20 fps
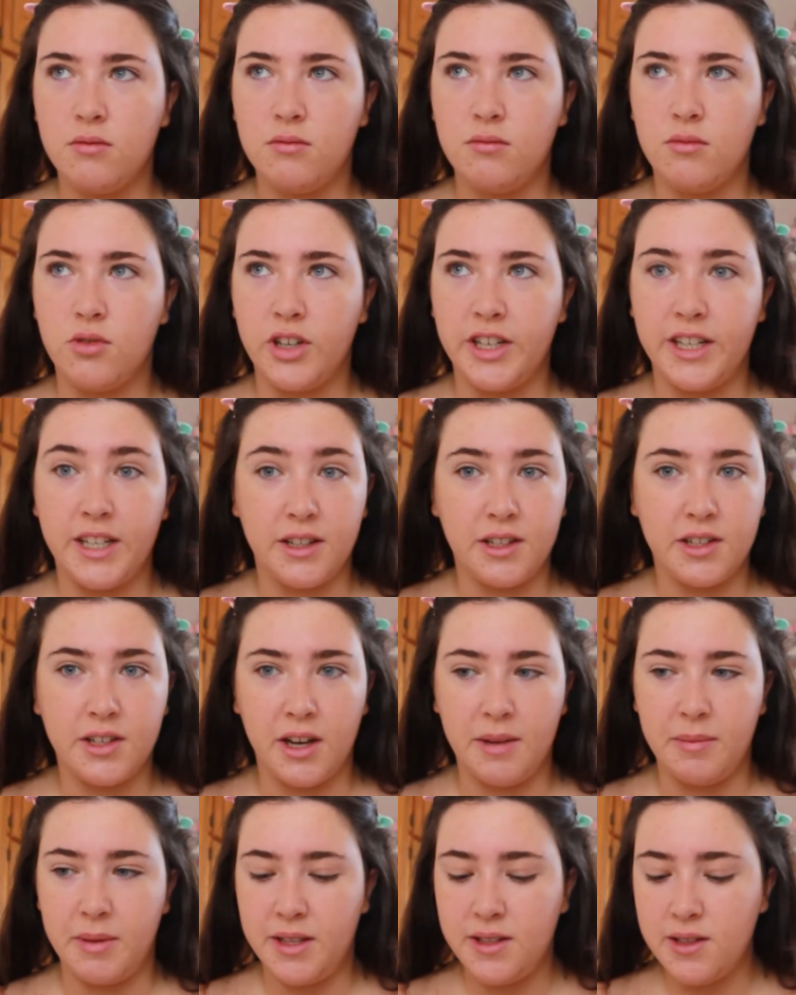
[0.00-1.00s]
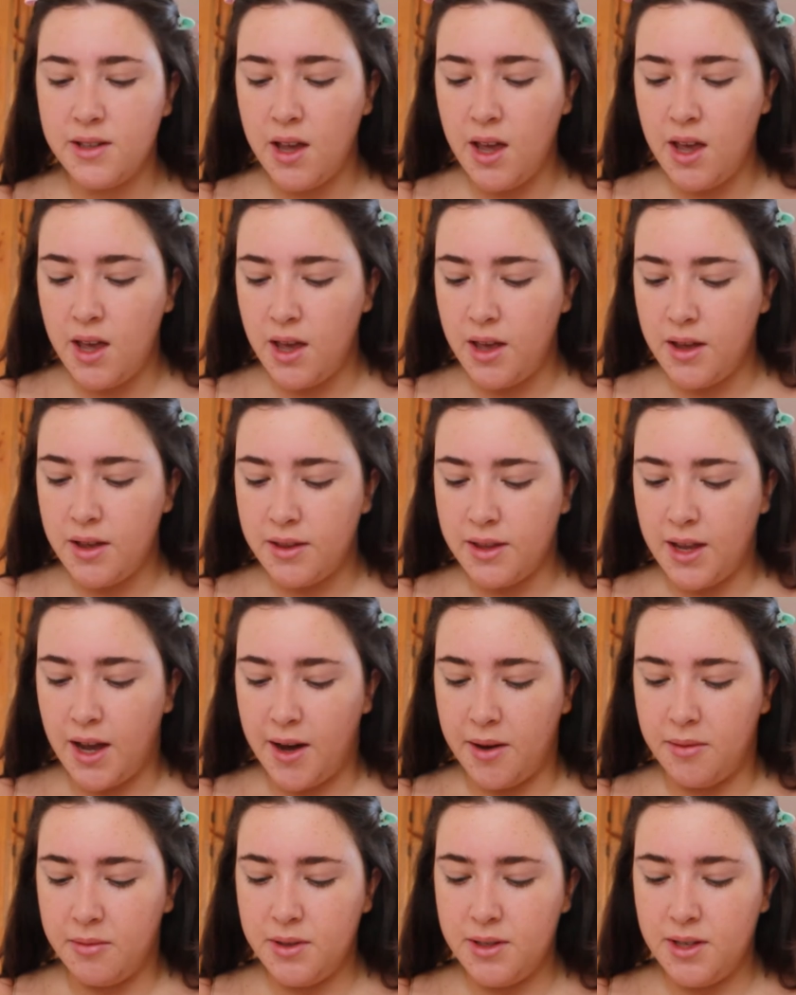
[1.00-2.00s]
Marine and the Diamonds.
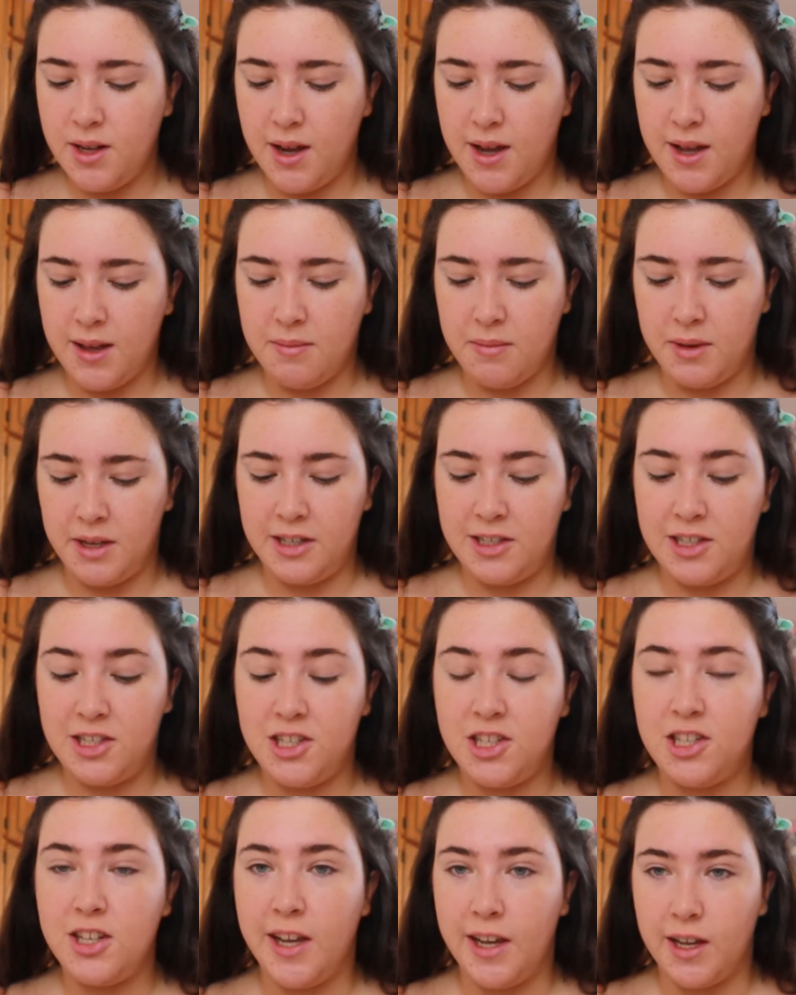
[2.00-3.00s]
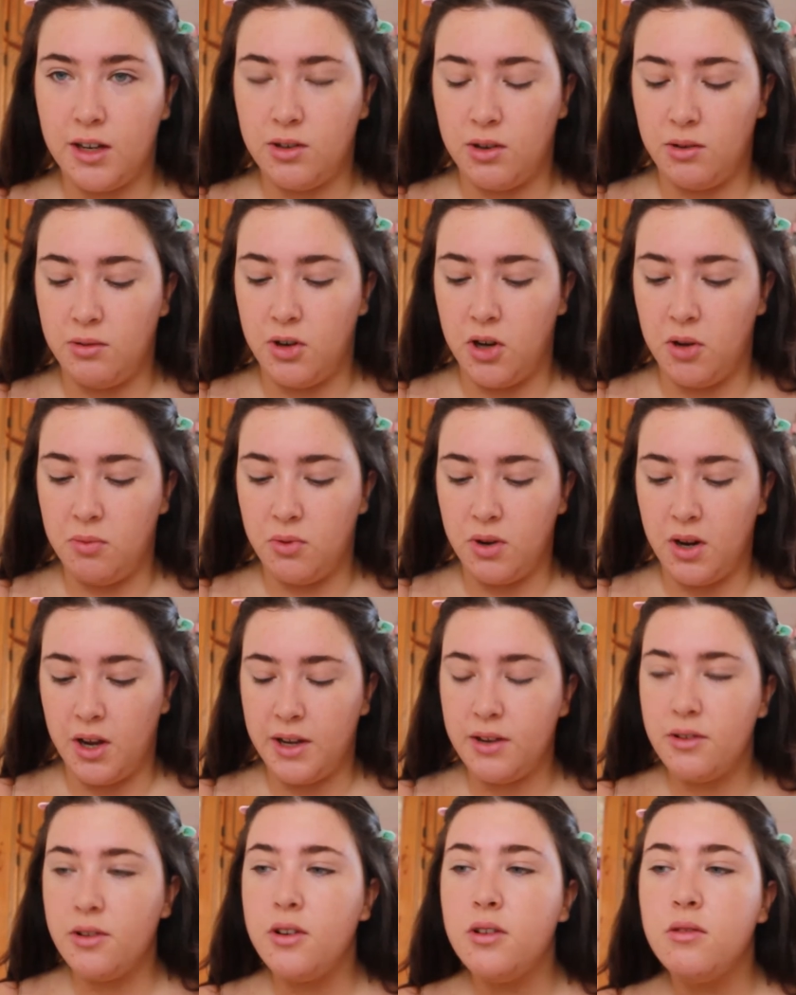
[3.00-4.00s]
That was like my shit growing up. When
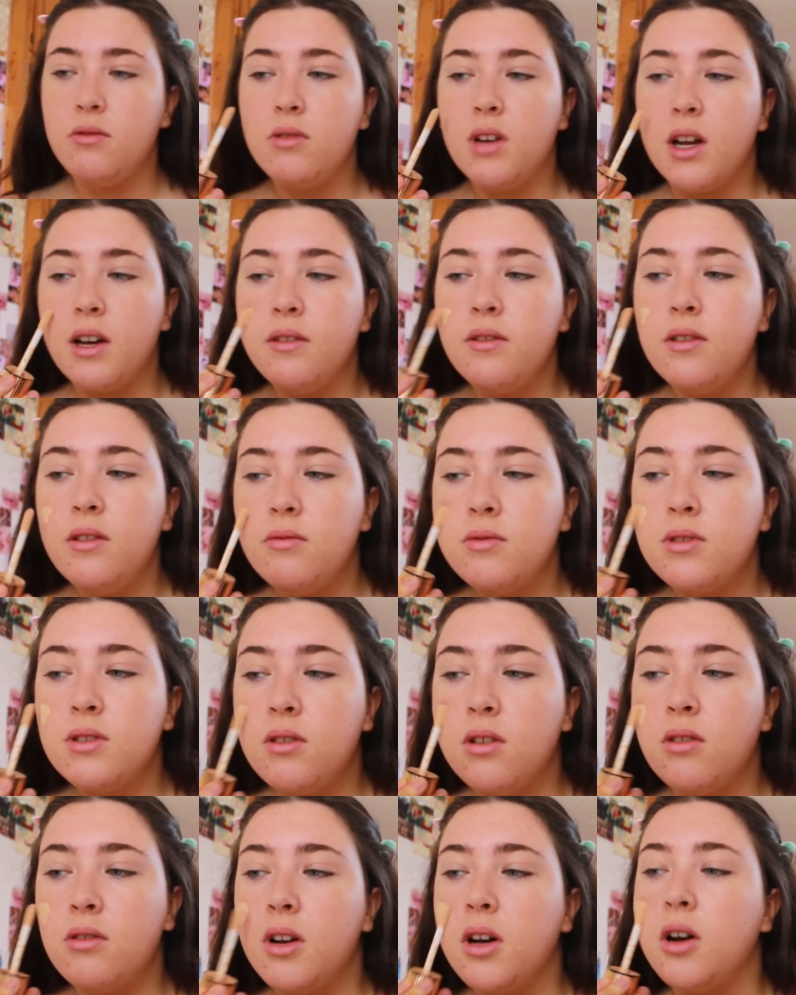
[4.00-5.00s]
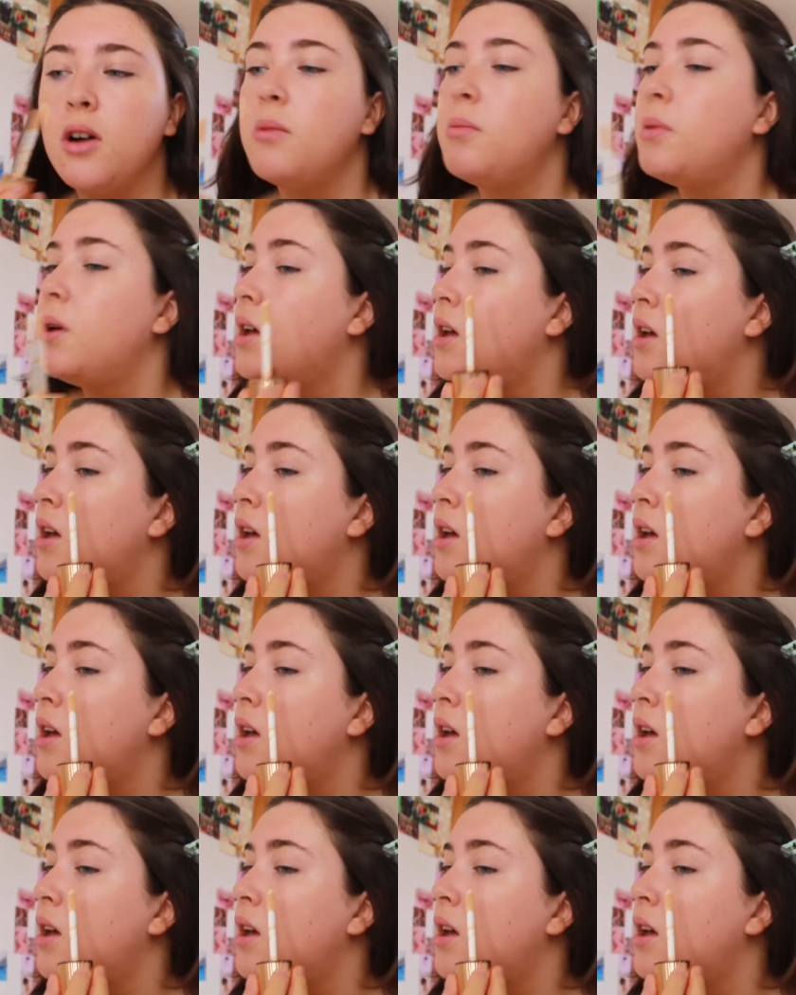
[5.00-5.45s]
I grew, when I was growing up,